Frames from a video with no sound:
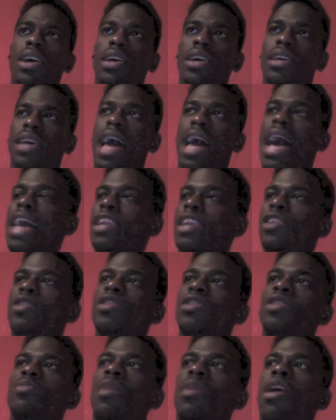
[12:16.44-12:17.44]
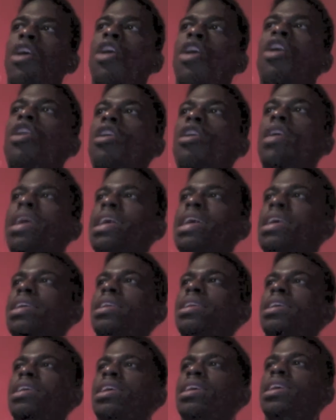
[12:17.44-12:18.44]
God knows my heart.
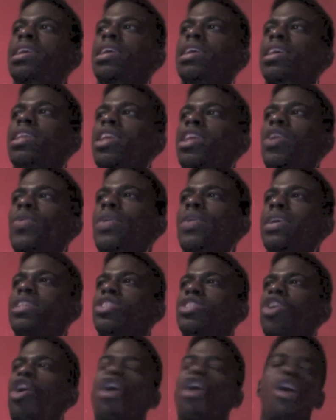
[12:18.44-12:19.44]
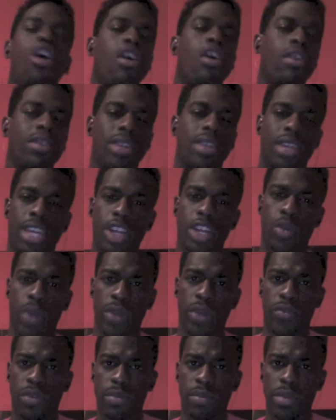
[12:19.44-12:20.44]
And, you know, it's hard to get away
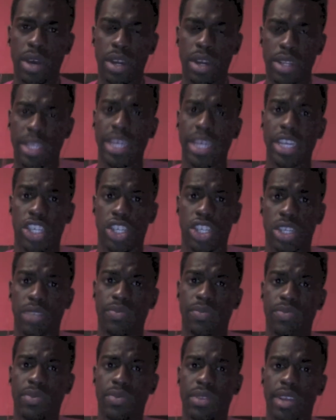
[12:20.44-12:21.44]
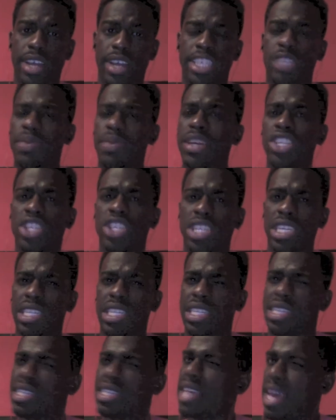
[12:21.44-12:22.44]
from addiction, especially
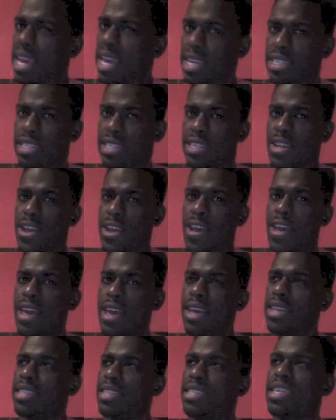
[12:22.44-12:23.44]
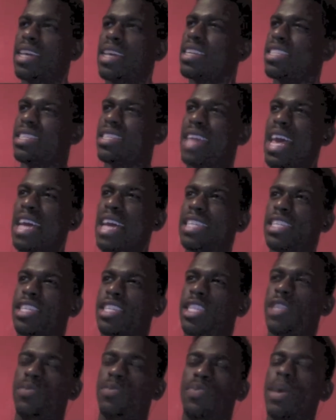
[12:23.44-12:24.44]
sex. Sex has a
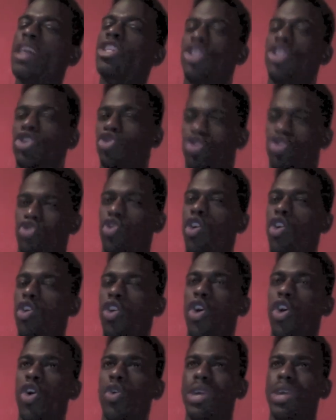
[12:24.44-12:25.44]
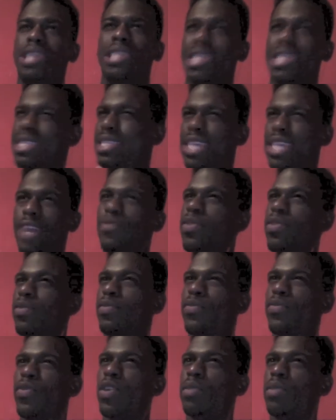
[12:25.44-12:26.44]
special stronghold. It's
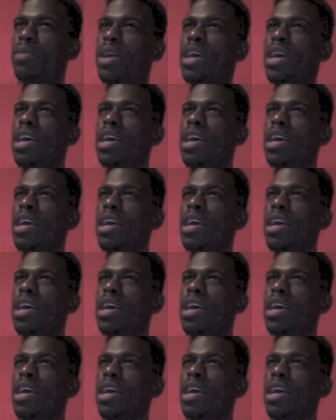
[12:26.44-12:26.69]
different from